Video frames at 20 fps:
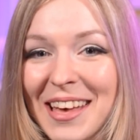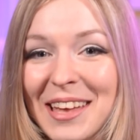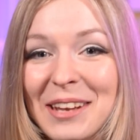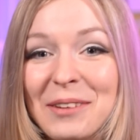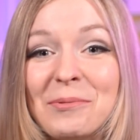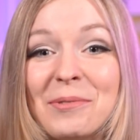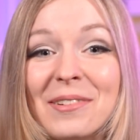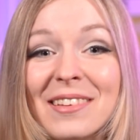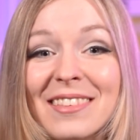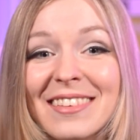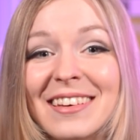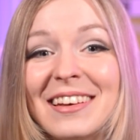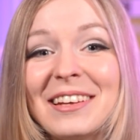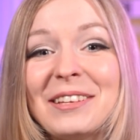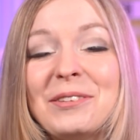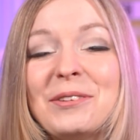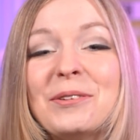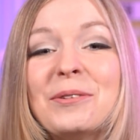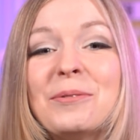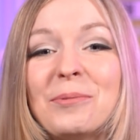and with
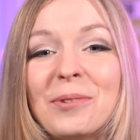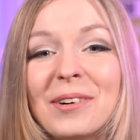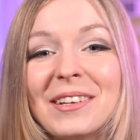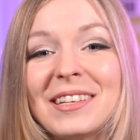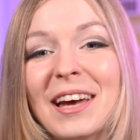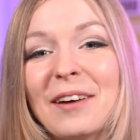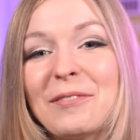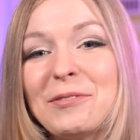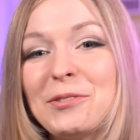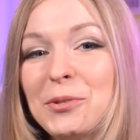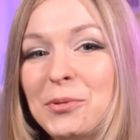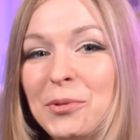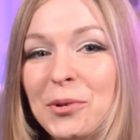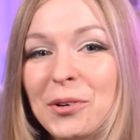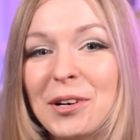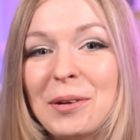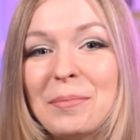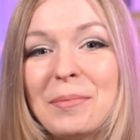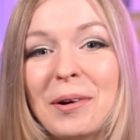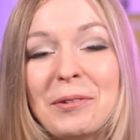it you won't have to
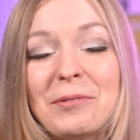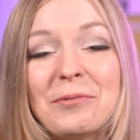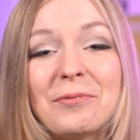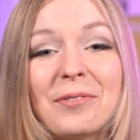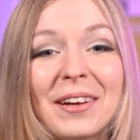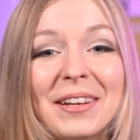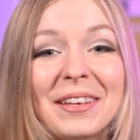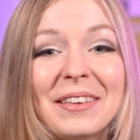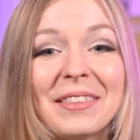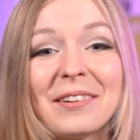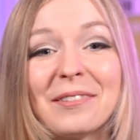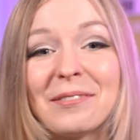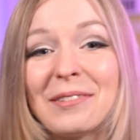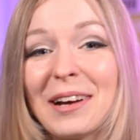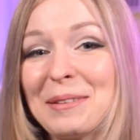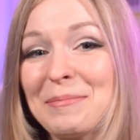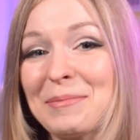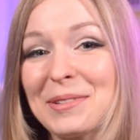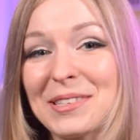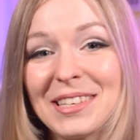worry about finding the
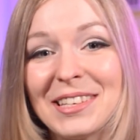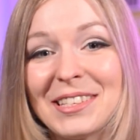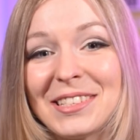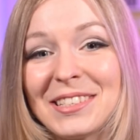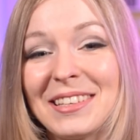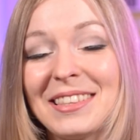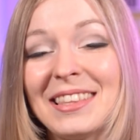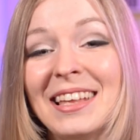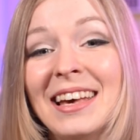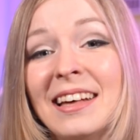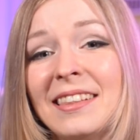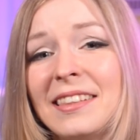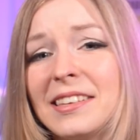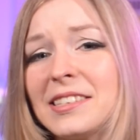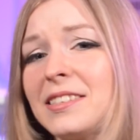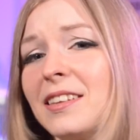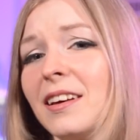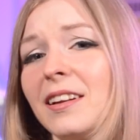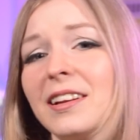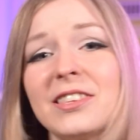right position
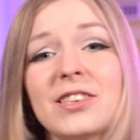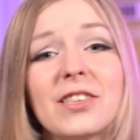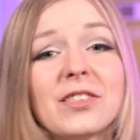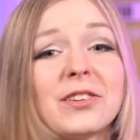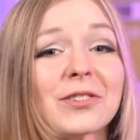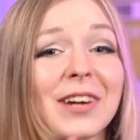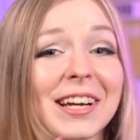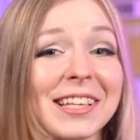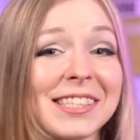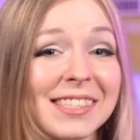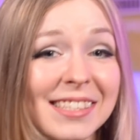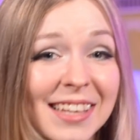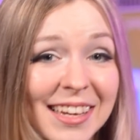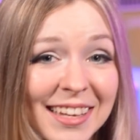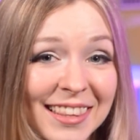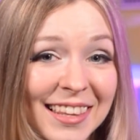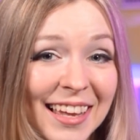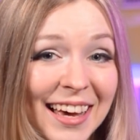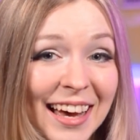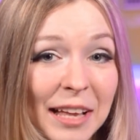that's not in the direct
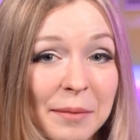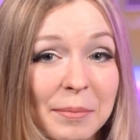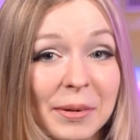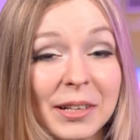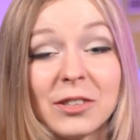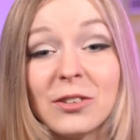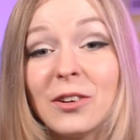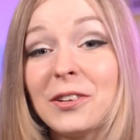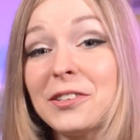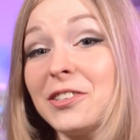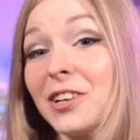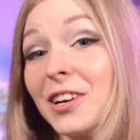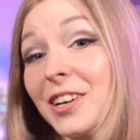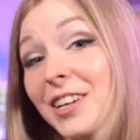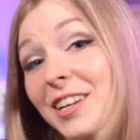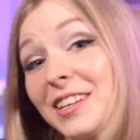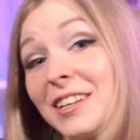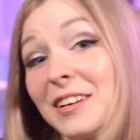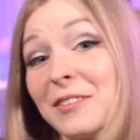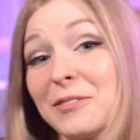sunlight but not
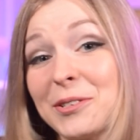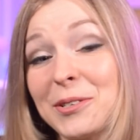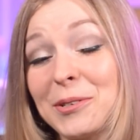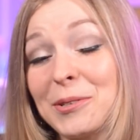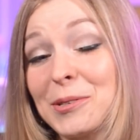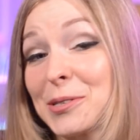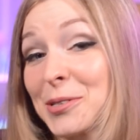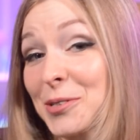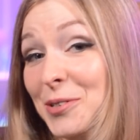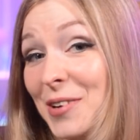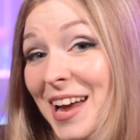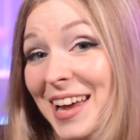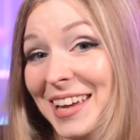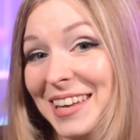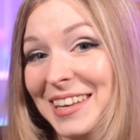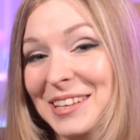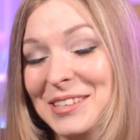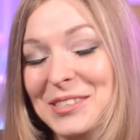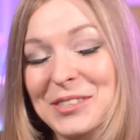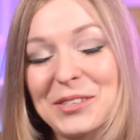dark enough to lose
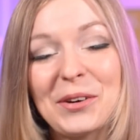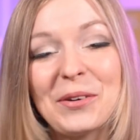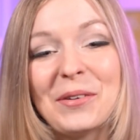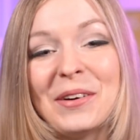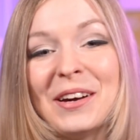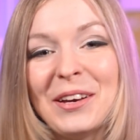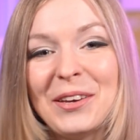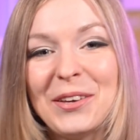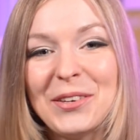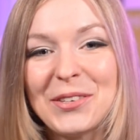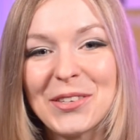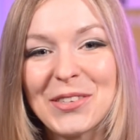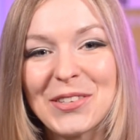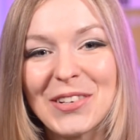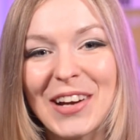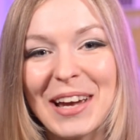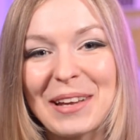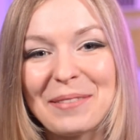tracking, so you should try